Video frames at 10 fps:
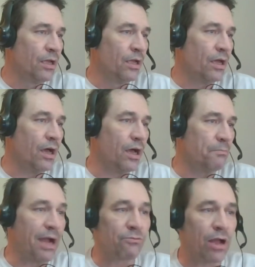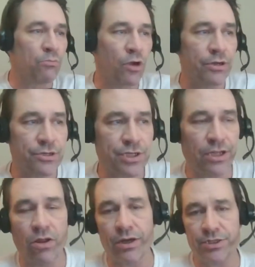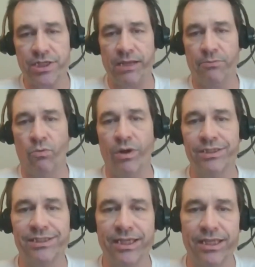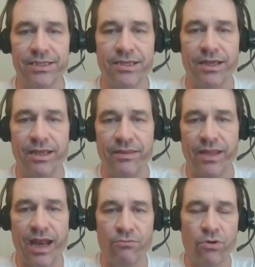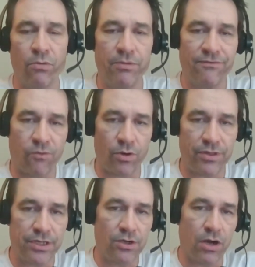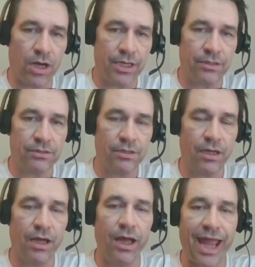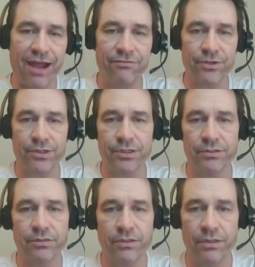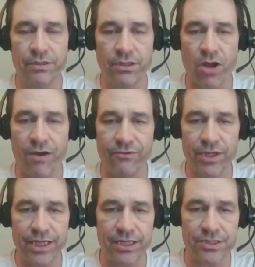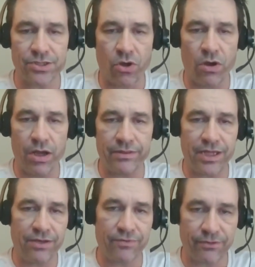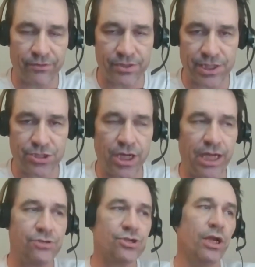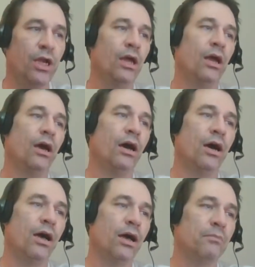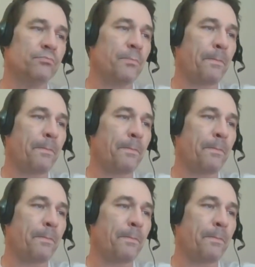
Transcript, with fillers: uh, my Realm Runners at Large team, the ones that uh, that I wrote before the Dawn uh, after the the novel that is on the Infiniverse Exchange. Um,